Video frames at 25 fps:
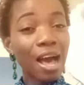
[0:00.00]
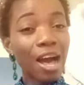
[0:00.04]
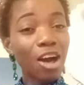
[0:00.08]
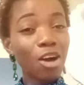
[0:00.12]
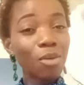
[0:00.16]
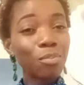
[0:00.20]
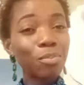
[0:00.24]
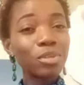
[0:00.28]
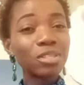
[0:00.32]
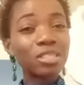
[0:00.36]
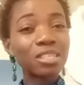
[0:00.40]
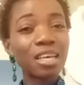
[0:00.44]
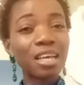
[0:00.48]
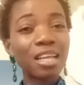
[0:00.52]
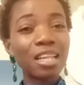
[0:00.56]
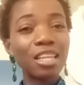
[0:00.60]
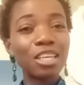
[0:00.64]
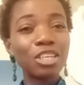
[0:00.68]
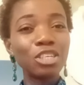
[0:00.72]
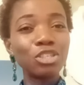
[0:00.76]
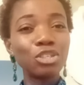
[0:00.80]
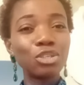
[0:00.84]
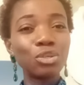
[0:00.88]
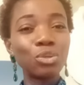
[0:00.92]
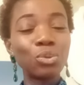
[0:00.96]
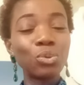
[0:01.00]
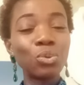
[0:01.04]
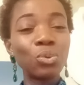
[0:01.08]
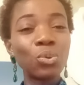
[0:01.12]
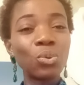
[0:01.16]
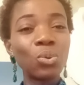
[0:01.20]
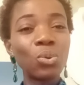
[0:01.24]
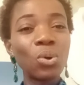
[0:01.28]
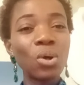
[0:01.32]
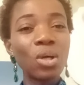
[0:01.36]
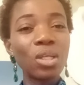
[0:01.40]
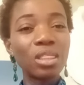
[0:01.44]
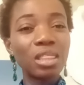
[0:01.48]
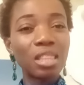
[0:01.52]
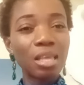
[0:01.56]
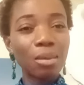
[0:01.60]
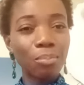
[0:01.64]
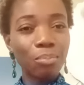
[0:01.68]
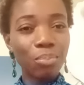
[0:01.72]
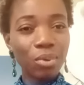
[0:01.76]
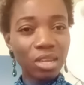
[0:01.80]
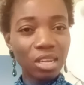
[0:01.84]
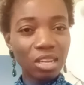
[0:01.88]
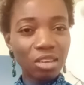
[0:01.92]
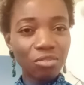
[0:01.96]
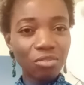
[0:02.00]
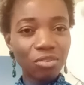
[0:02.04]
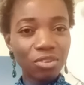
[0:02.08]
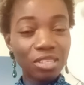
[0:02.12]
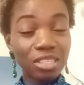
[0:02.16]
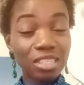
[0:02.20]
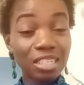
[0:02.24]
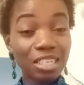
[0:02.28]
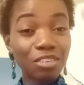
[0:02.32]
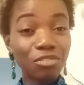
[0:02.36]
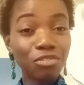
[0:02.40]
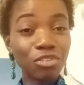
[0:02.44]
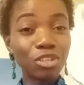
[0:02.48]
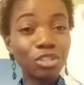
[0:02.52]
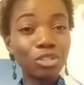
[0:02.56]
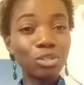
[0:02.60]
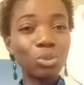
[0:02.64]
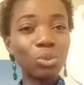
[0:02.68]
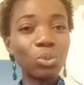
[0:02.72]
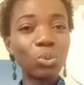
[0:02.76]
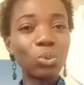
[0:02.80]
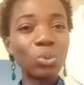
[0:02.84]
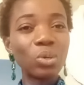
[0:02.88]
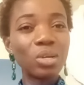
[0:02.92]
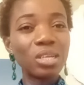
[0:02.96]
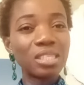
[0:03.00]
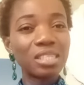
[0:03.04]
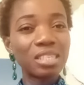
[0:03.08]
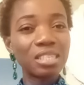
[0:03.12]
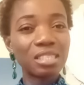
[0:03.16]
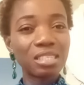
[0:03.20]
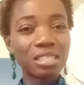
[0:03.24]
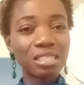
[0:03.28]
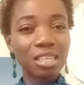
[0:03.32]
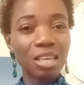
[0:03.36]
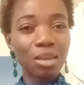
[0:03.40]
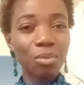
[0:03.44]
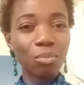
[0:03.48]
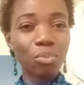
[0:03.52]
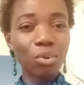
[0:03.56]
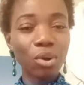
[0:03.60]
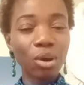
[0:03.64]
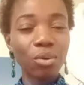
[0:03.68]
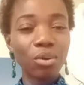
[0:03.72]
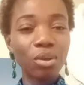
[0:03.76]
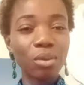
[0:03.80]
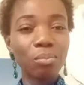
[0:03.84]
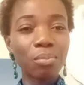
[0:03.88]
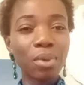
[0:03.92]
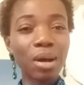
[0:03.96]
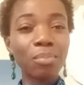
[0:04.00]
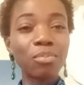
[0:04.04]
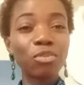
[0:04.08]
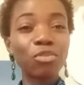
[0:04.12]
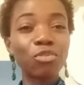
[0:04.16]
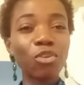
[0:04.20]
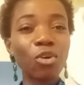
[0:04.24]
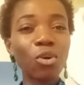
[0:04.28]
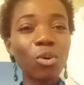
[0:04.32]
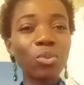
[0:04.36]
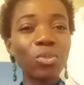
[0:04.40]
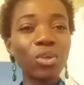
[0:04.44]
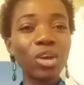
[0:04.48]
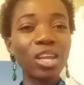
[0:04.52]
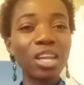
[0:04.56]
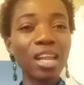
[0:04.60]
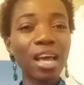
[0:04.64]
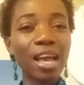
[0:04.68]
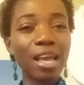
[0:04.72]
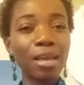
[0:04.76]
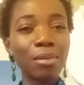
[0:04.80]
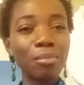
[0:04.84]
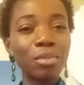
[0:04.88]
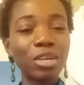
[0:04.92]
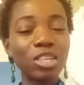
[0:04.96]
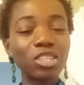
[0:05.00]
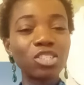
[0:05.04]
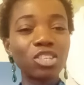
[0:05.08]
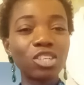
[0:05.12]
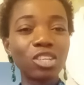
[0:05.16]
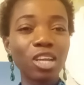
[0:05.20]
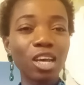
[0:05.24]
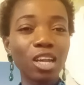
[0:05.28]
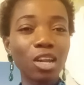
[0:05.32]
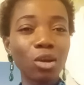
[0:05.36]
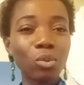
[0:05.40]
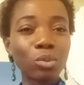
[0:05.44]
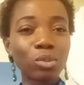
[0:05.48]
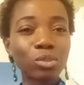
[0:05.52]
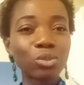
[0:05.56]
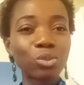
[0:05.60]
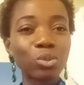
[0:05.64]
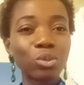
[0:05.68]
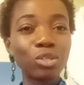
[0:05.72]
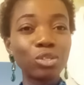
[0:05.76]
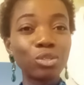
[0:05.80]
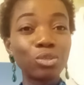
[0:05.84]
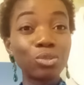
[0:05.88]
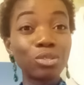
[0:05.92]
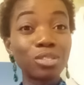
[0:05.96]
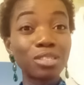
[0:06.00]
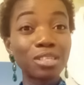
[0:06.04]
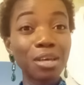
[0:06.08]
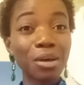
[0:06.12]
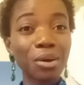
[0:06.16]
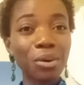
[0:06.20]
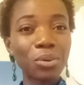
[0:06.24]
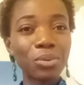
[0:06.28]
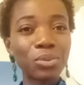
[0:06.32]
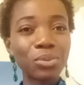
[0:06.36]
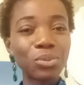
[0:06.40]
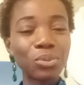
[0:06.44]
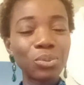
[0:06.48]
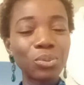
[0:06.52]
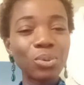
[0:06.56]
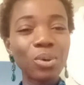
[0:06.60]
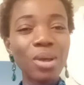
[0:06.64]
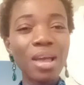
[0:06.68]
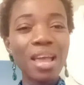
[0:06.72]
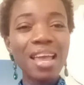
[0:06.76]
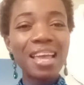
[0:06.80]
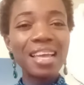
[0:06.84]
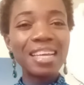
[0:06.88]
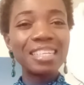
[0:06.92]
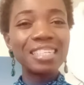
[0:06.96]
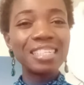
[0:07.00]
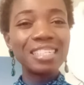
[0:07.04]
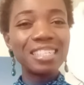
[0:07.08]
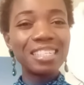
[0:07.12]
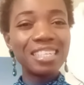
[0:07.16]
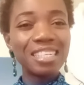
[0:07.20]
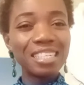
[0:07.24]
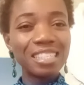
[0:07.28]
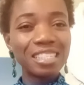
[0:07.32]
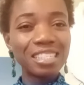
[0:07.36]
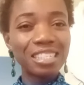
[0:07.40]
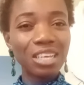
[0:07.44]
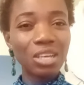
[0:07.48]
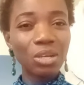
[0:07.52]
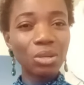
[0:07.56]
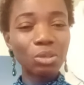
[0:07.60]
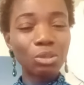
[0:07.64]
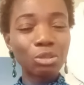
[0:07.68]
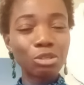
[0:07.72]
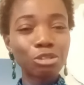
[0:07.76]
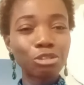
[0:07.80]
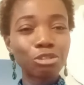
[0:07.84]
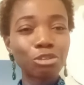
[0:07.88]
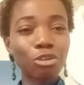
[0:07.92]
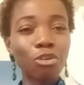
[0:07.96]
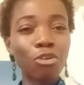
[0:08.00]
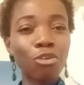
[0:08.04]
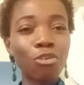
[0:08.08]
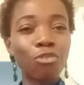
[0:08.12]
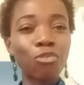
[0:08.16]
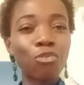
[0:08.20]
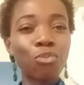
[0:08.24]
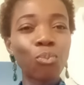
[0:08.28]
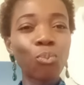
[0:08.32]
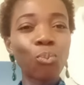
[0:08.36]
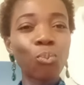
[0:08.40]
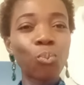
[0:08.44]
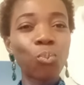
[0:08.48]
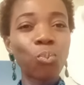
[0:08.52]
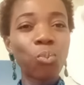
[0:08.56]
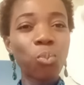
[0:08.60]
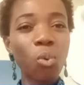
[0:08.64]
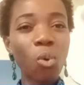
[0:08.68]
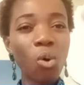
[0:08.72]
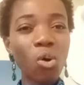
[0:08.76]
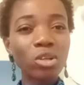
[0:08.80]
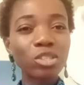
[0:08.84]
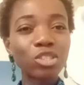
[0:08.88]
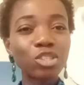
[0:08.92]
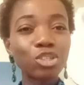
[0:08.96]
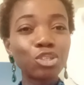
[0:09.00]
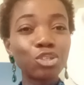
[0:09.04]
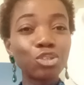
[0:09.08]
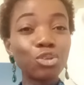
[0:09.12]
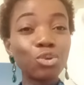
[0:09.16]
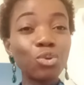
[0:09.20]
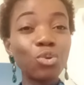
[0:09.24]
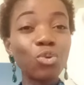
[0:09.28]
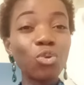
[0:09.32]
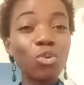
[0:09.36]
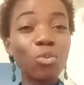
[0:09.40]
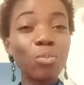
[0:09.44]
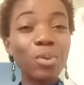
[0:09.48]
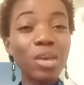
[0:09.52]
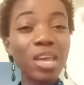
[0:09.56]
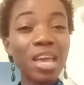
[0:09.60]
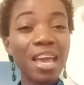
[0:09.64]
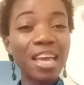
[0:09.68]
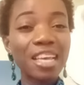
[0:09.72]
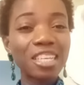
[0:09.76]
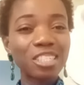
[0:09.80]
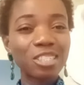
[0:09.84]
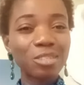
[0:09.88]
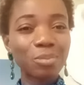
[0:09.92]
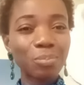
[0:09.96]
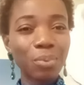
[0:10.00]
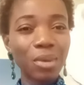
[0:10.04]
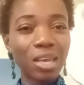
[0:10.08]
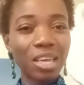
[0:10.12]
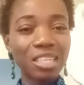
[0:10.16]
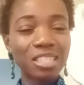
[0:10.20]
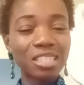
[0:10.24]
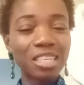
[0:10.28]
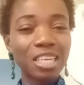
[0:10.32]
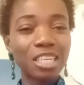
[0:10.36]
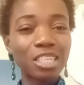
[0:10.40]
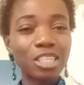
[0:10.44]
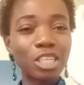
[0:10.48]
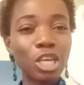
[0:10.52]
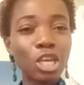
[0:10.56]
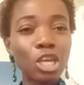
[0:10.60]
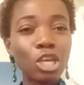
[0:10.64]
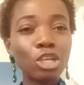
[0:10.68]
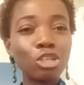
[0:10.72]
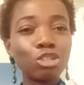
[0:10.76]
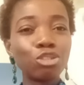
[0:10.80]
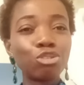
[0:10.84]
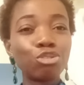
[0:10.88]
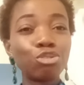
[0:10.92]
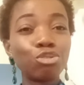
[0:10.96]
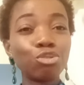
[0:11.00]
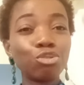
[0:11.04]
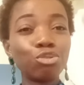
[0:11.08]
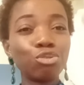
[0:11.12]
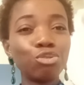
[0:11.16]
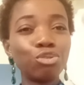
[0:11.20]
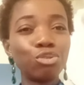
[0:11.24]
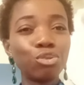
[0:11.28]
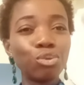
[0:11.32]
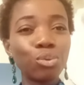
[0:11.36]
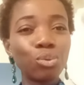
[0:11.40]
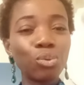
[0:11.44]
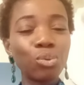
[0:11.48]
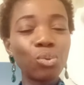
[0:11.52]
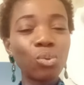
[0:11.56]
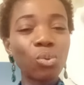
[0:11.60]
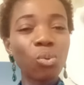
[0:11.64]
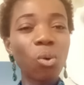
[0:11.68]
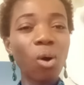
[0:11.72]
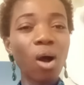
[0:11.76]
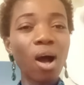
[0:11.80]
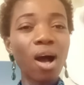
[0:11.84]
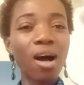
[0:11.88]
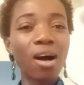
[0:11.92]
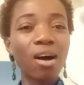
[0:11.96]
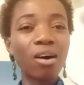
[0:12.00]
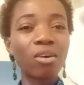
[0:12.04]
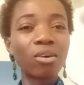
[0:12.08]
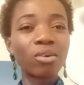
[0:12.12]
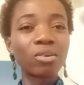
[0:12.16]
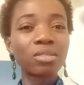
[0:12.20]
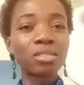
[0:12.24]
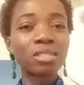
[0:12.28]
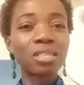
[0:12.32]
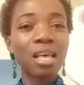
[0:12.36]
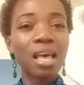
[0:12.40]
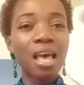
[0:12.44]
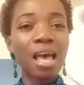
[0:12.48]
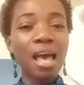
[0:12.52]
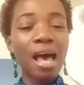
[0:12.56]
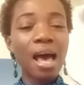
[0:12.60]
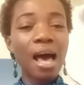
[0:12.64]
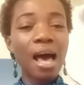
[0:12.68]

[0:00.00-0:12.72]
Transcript: I'll be telling you the benefits, even though it is temporary. But before then, I mentioned that I was going to tell you details of what you will be expected to do whilst